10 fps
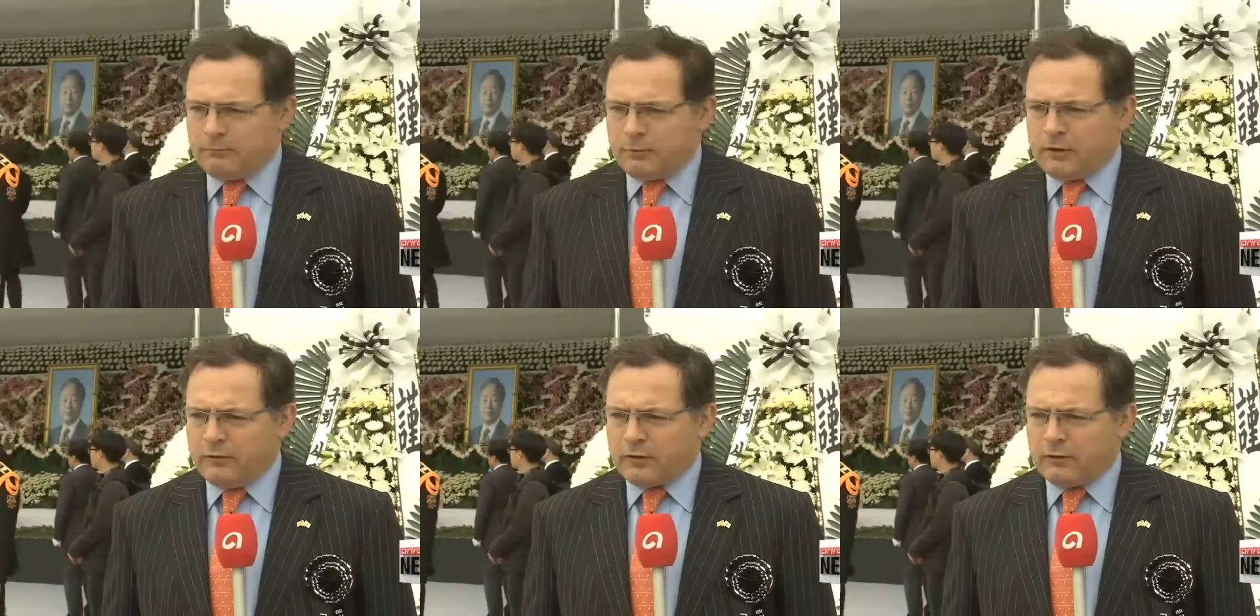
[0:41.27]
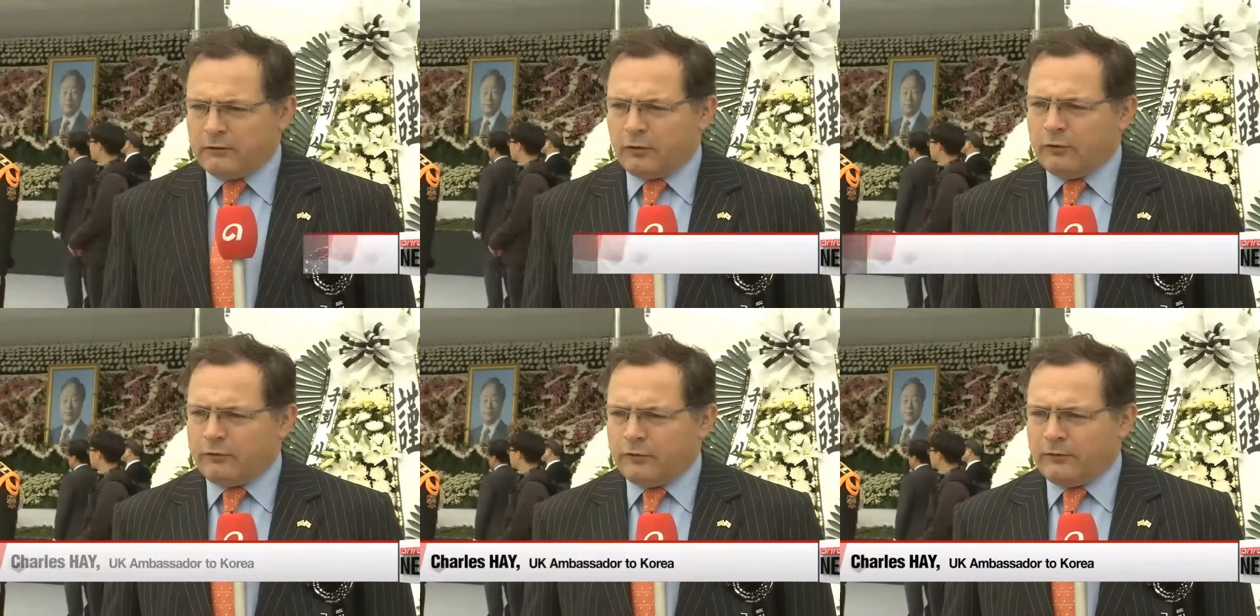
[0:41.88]
bring the
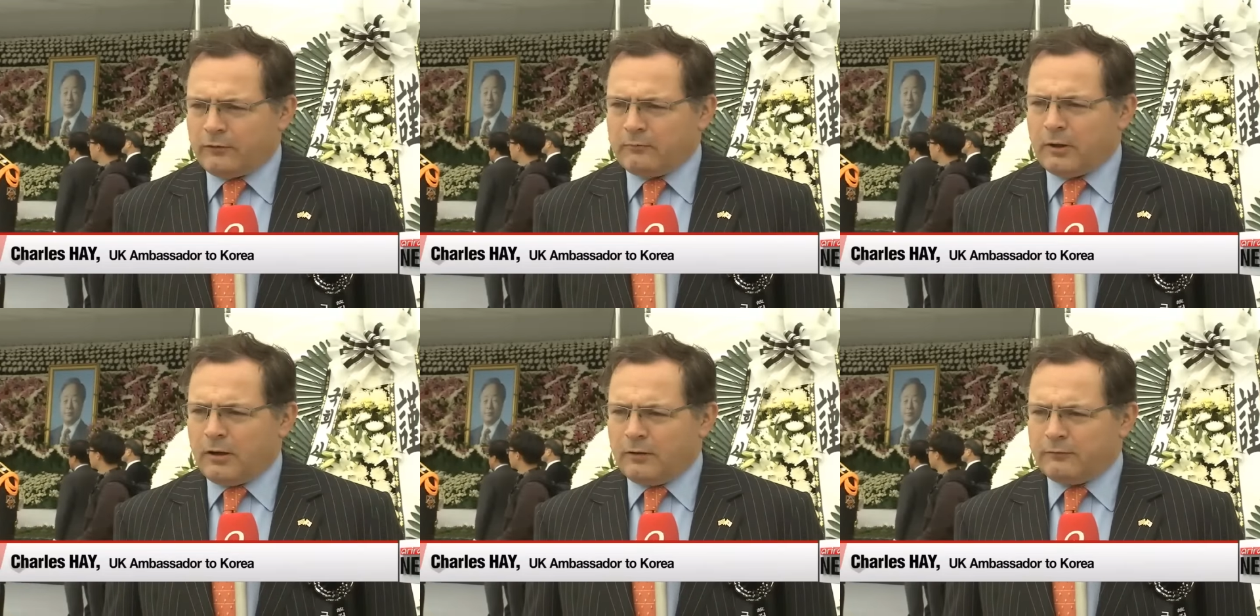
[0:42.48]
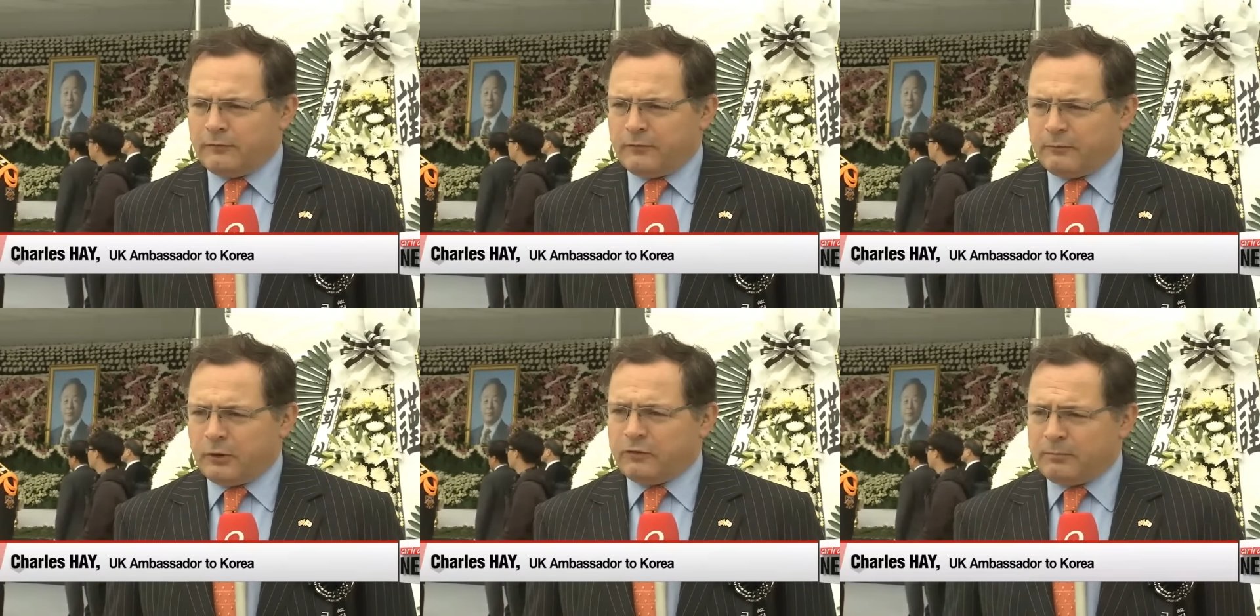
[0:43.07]
condolences on behalf of the
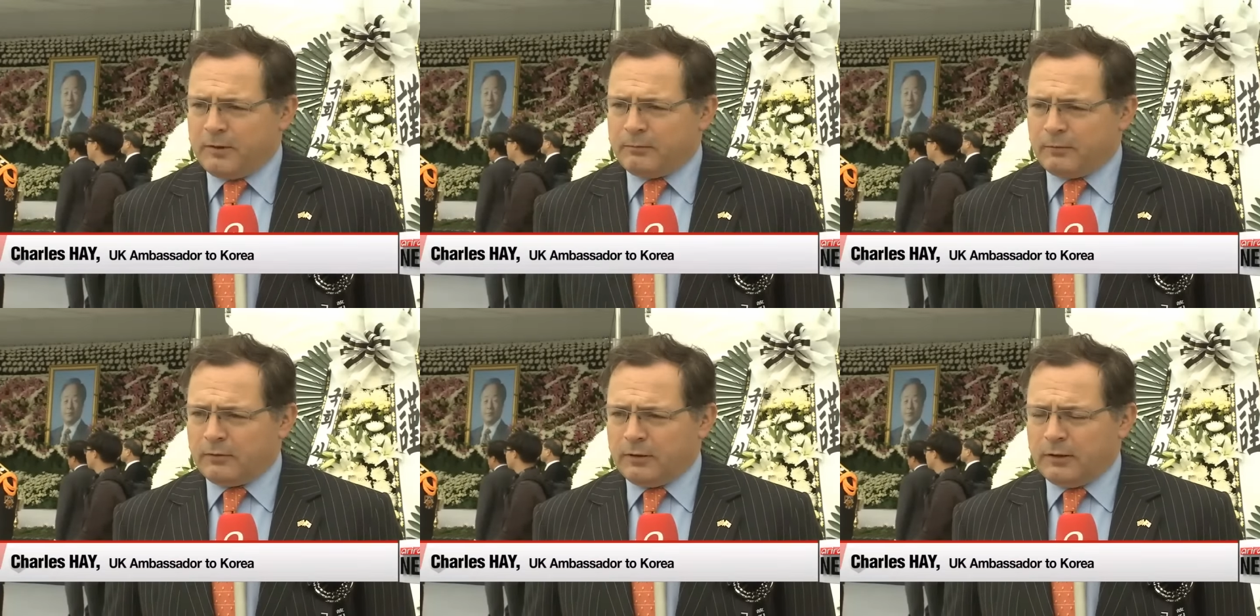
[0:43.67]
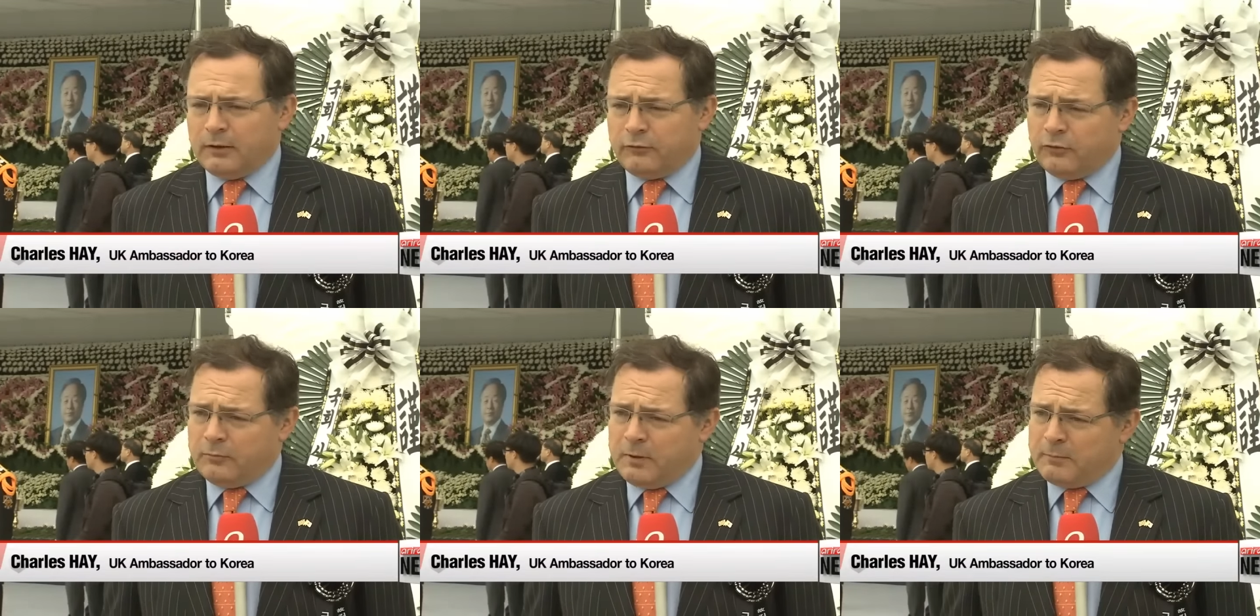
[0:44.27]
British people to
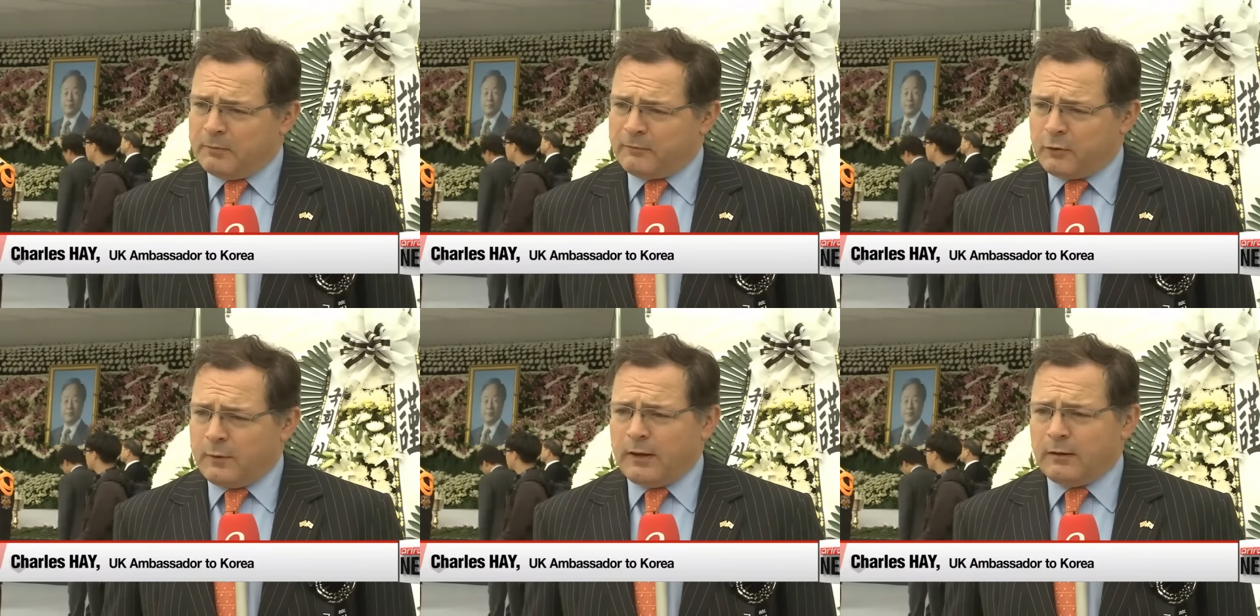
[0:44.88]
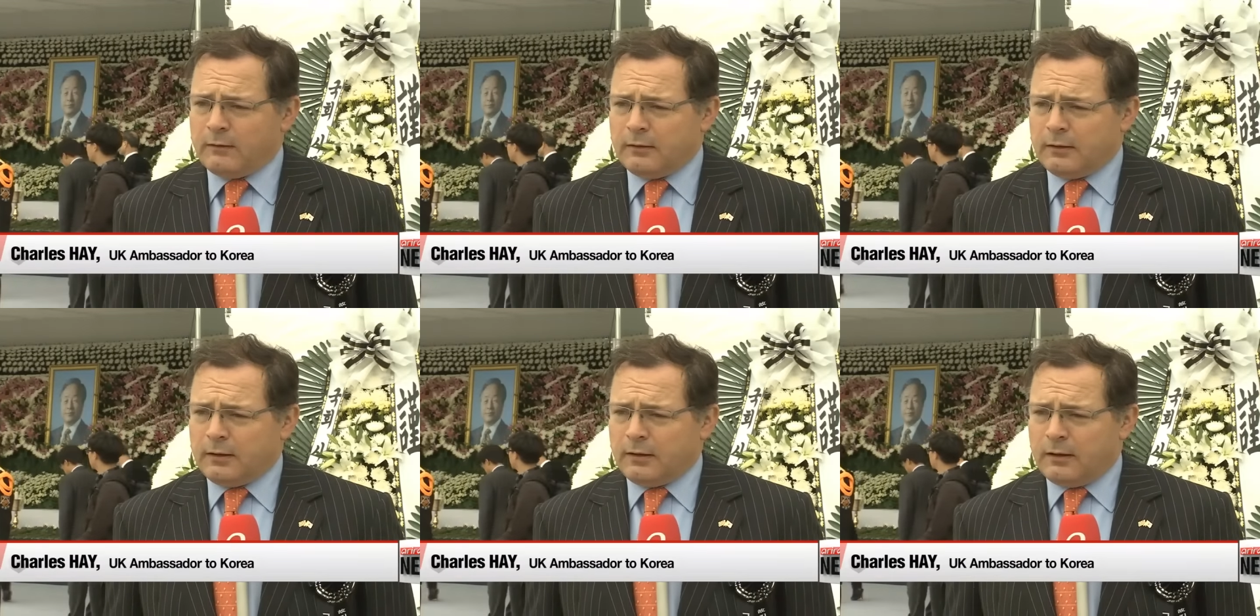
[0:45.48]
the people of Korea
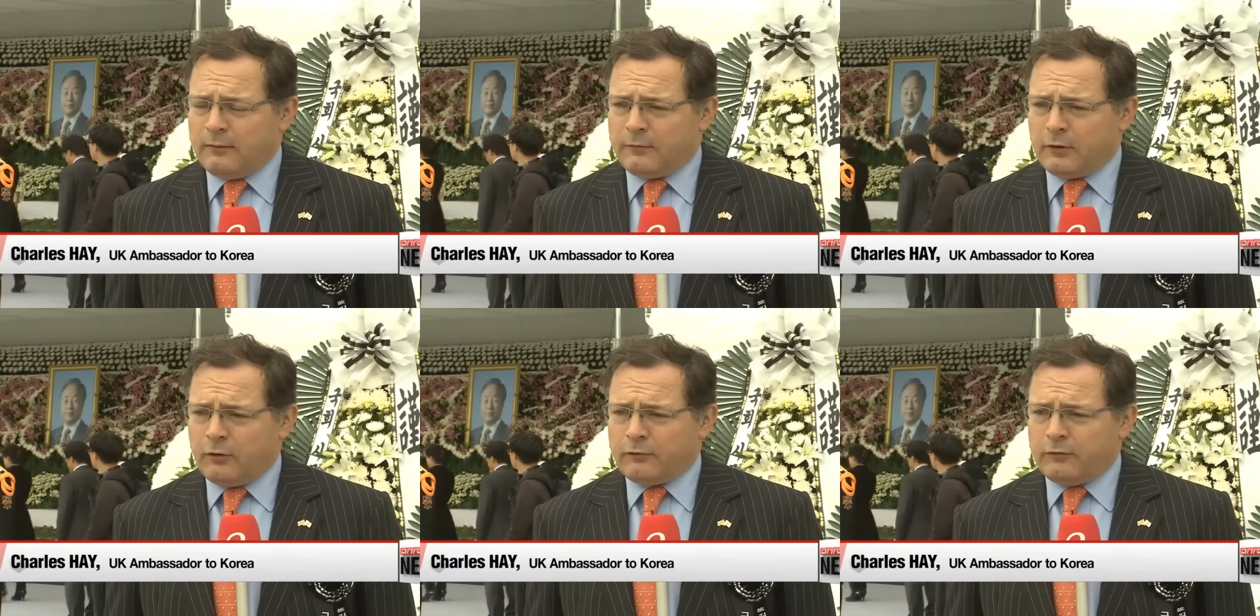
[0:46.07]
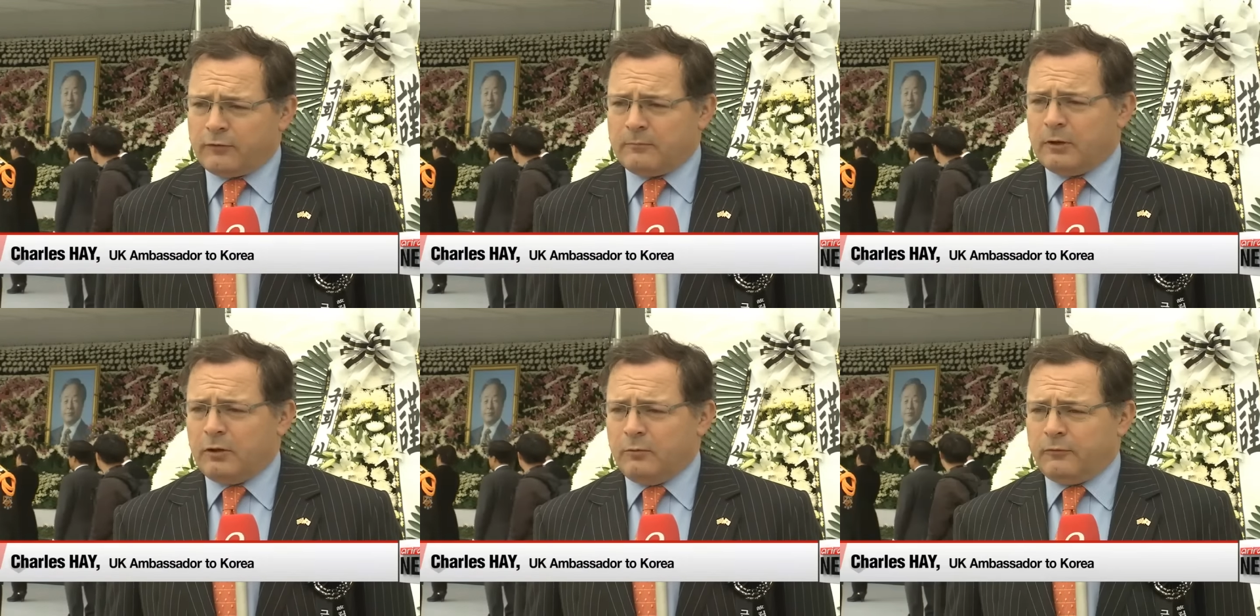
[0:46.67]
uh, for the loss of
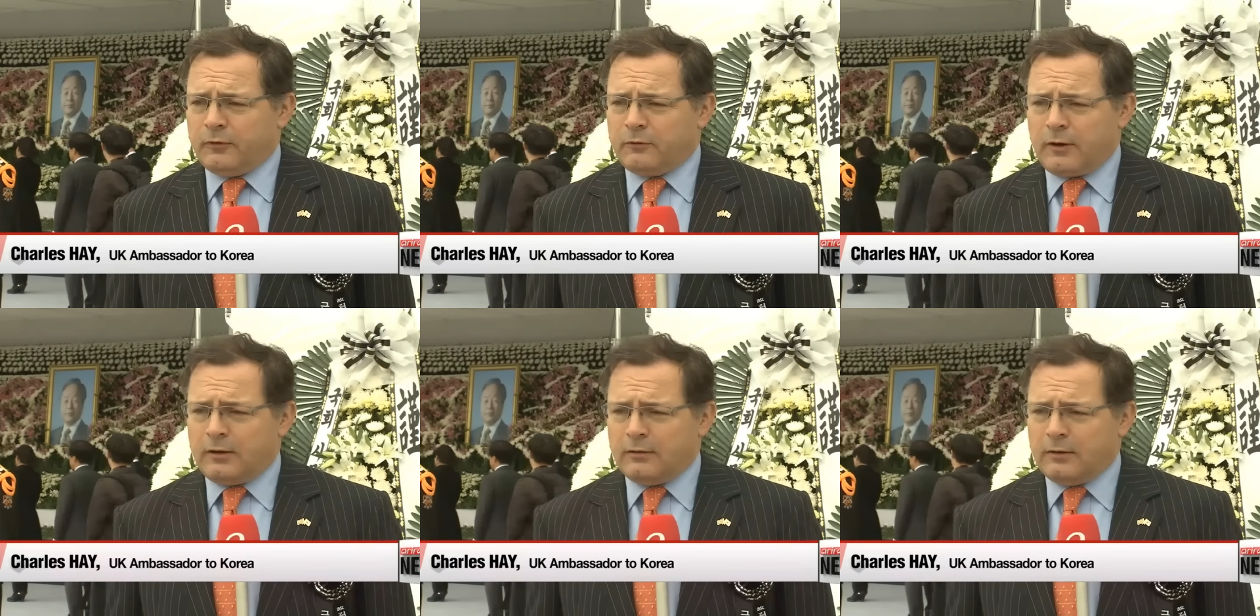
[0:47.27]
somebody who was a great